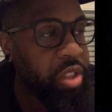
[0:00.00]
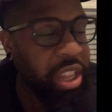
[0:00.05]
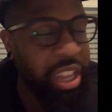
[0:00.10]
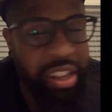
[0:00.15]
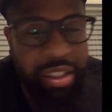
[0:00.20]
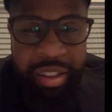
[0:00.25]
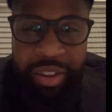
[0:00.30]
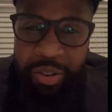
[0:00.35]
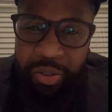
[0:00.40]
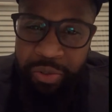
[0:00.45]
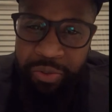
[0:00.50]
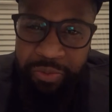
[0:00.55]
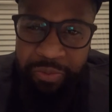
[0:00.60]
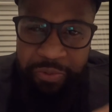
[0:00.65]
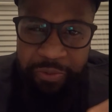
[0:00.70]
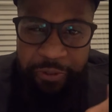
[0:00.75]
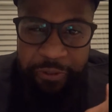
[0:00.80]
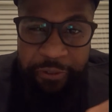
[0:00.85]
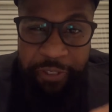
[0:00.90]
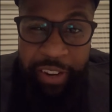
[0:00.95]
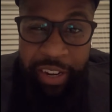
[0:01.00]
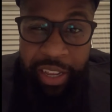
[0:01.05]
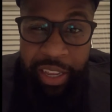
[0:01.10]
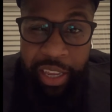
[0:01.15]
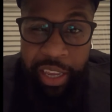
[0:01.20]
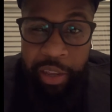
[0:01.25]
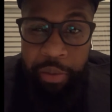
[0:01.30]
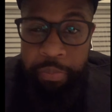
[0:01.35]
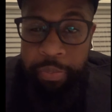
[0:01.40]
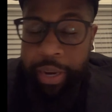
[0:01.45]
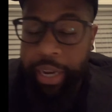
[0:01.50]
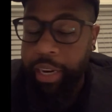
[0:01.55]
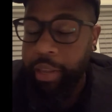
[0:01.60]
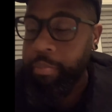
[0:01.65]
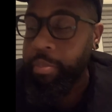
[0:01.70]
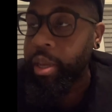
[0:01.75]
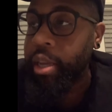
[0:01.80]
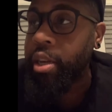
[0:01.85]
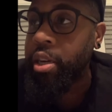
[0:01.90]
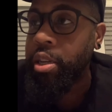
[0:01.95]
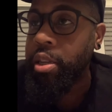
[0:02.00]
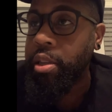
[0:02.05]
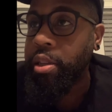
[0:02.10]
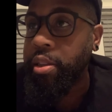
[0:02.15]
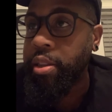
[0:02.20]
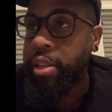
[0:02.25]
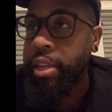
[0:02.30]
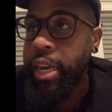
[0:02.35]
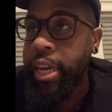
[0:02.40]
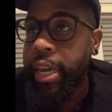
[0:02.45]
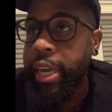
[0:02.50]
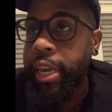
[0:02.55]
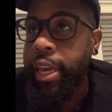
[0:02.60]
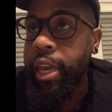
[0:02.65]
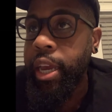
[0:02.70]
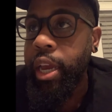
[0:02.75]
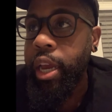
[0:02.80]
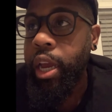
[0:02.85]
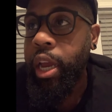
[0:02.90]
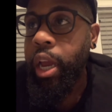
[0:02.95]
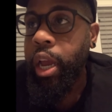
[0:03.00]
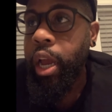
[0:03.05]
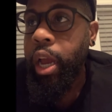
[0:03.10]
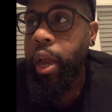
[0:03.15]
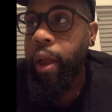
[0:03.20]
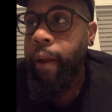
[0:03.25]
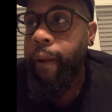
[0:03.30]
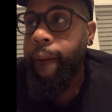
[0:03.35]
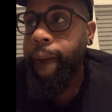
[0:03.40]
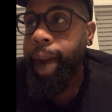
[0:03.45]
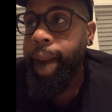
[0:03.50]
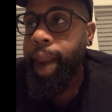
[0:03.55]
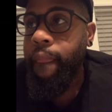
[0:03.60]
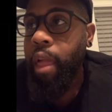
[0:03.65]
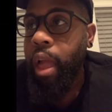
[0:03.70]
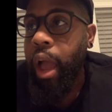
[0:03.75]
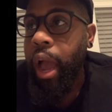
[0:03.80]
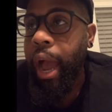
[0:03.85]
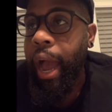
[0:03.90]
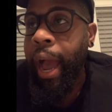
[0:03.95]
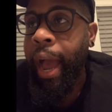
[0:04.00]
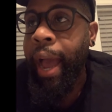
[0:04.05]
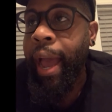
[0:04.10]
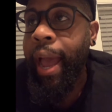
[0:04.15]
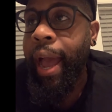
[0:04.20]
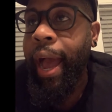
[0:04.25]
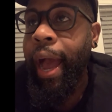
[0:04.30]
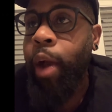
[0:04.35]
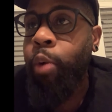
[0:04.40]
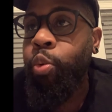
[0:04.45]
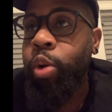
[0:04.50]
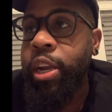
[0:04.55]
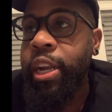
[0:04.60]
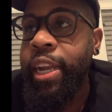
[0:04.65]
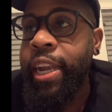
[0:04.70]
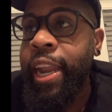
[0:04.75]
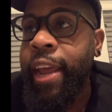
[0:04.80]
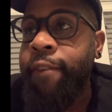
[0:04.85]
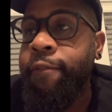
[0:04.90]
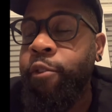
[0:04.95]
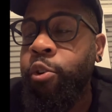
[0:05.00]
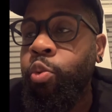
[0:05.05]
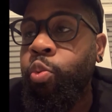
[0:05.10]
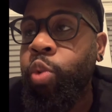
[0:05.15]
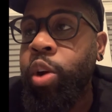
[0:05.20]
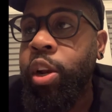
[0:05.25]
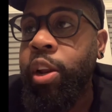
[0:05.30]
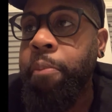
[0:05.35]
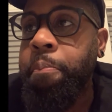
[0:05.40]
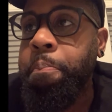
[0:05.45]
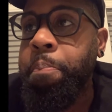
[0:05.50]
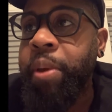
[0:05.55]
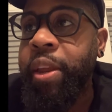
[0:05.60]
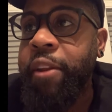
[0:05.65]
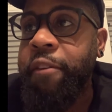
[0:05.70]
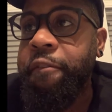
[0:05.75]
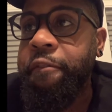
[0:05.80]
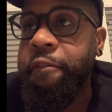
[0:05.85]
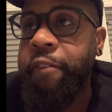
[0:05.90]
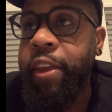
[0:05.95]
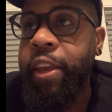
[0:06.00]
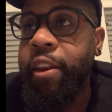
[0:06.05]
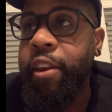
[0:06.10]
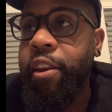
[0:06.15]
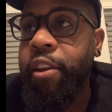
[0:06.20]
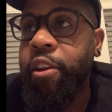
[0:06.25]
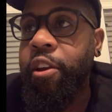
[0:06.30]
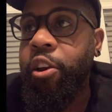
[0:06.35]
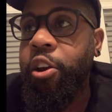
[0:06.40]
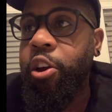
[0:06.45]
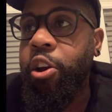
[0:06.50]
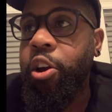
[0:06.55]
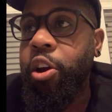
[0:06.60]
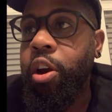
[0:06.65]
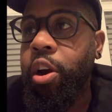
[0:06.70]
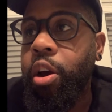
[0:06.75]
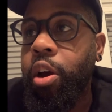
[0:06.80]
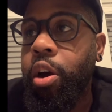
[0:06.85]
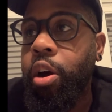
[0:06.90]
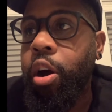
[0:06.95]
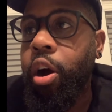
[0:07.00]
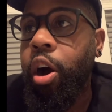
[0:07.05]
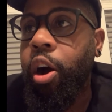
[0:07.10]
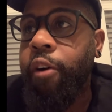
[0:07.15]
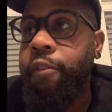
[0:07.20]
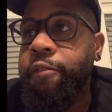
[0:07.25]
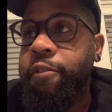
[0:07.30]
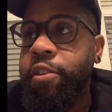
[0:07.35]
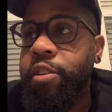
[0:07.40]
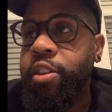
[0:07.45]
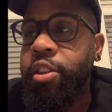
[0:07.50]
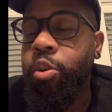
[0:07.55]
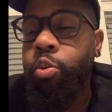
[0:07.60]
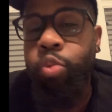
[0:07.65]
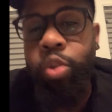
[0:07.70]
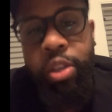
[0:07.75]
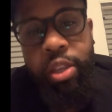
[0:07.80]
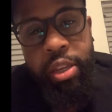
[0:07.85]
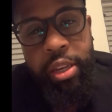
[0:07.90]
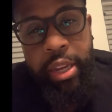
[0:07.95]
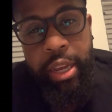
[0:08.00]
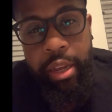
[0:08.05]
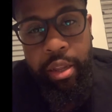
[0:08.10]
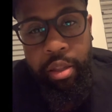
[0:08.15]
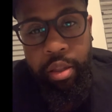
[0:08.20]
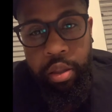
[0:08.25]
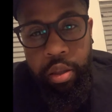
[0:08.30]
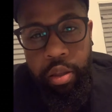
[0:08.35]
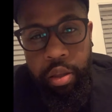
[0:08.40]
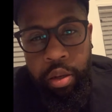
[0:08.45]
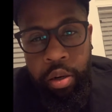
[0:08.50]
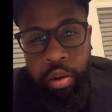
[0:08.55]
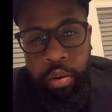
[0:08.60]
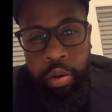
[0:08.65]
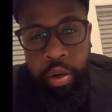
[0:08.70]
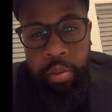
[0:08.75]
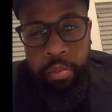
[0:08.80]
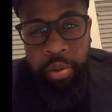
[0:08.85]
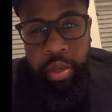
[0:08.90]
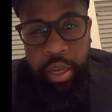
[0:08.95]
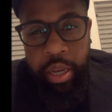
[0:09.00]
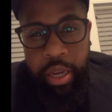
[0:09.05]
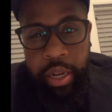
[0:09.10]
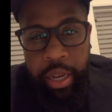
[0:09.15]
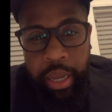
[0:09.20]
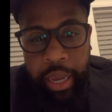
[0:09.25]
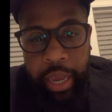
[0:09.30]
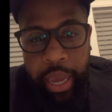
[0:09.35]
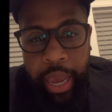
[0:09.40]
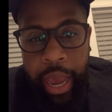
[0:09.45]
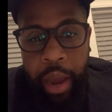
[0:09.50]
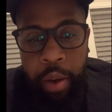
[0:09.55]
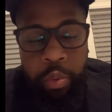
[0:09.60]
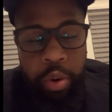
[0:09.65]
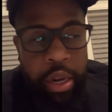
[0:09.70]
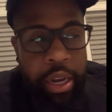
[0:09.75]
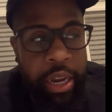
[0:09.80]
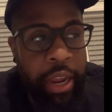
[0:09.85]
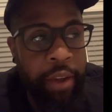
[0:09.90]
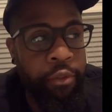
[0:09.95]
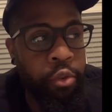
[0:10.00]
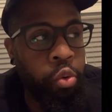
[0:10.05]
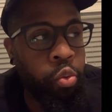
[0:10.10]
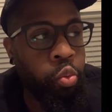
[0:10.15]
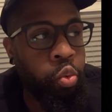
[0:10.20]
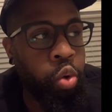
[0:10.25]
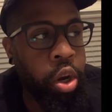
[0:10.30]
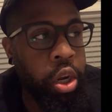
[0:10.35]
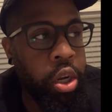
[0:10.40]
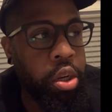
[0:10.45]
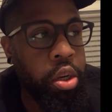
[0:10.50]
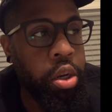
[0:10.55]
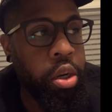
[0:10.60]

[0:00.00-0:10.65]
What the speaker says: a little finicky about it because it's like I would never want to benefit off of someone's death. You know what I'm saying? Like, I would never want